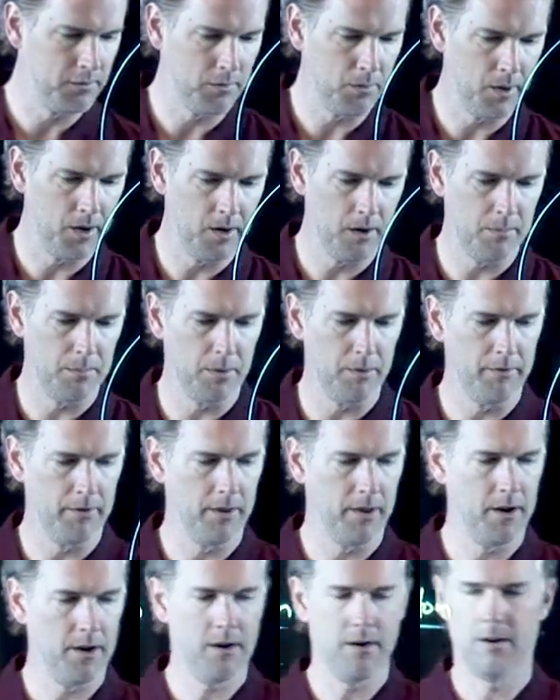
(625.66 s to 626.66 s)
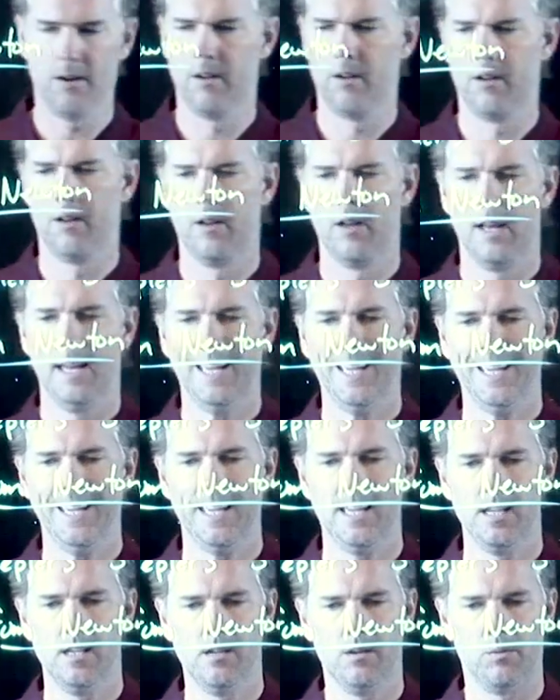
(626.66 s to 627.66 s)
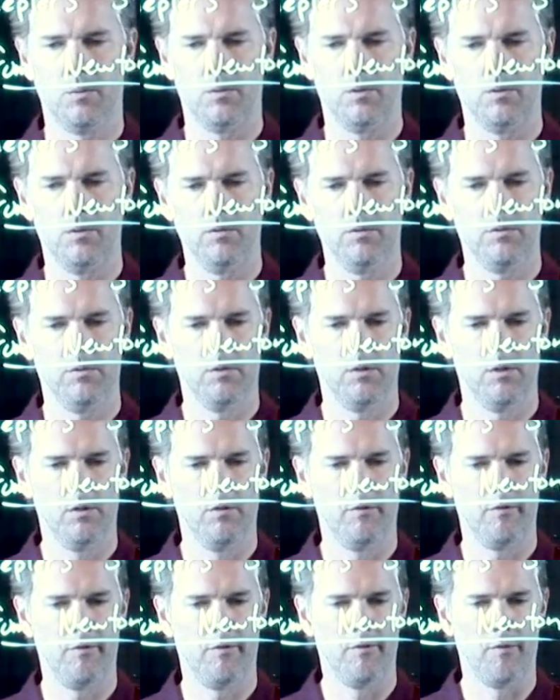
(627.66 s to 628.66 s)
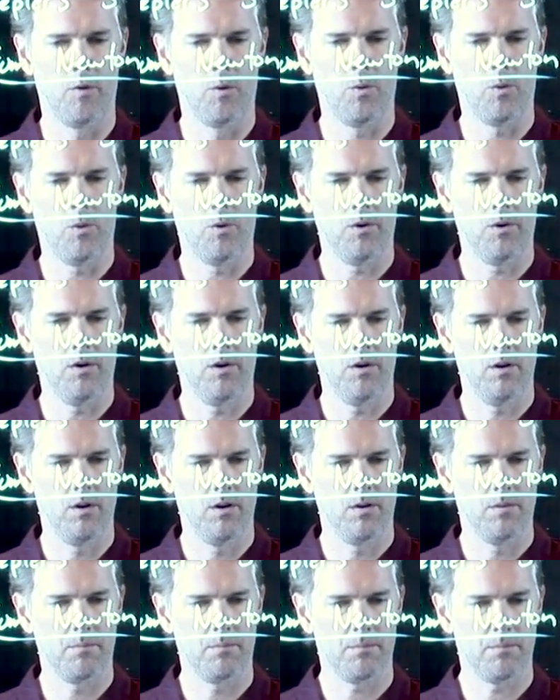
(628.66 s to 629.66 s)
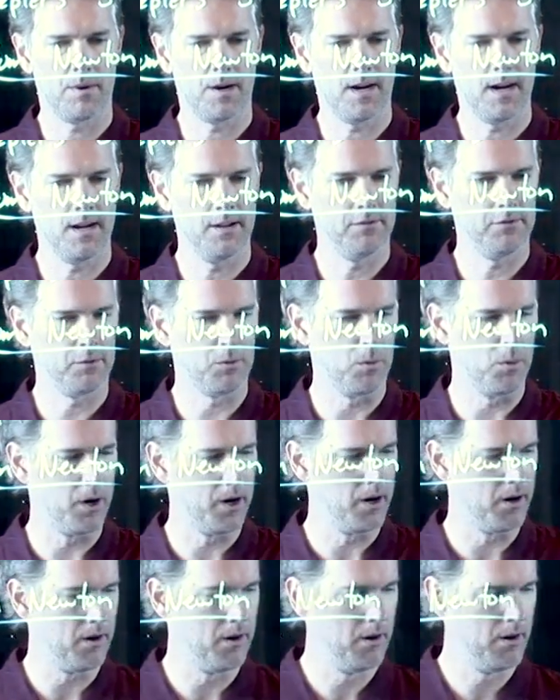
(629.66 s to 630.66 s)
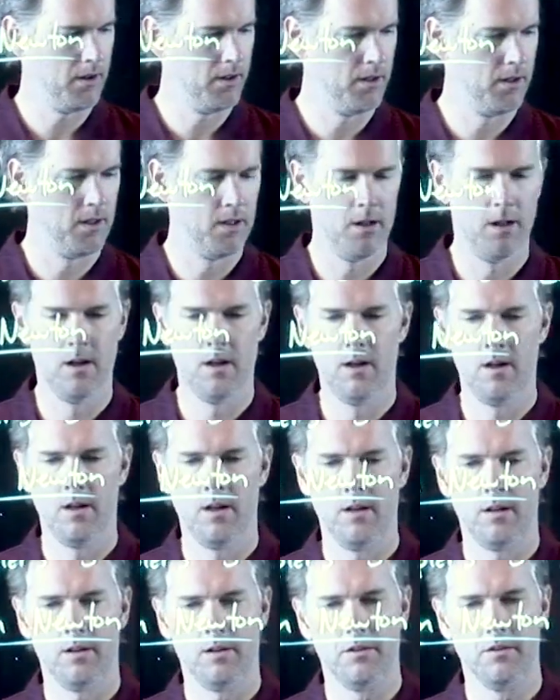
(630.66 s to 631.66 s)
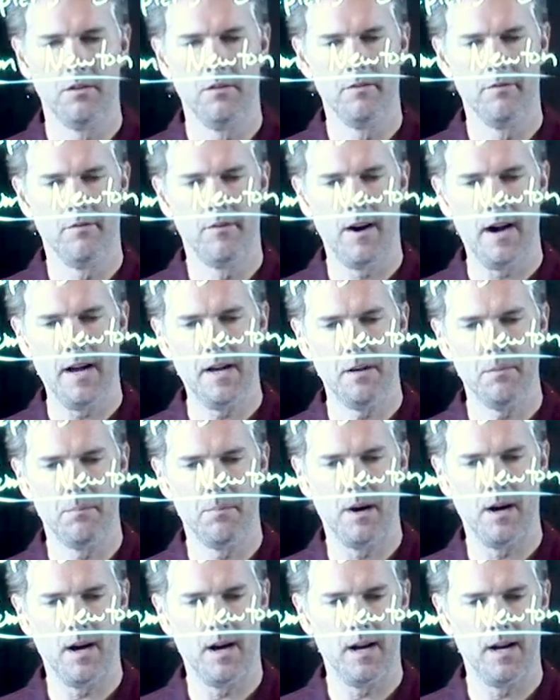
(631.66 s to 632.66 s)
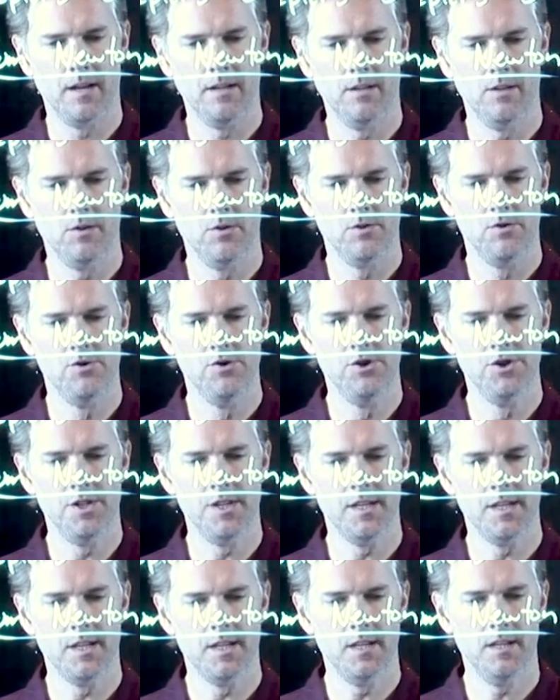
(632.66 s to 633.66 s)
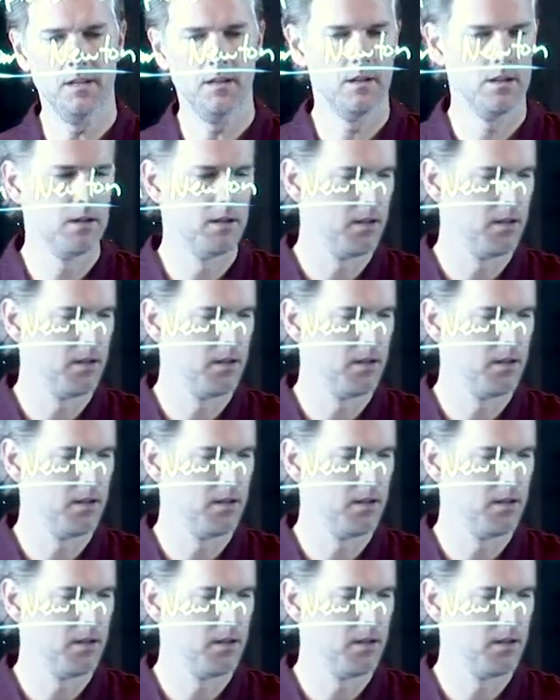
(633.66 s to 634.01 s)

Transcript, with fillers: squared up over there, equals 4 pi squared divided by g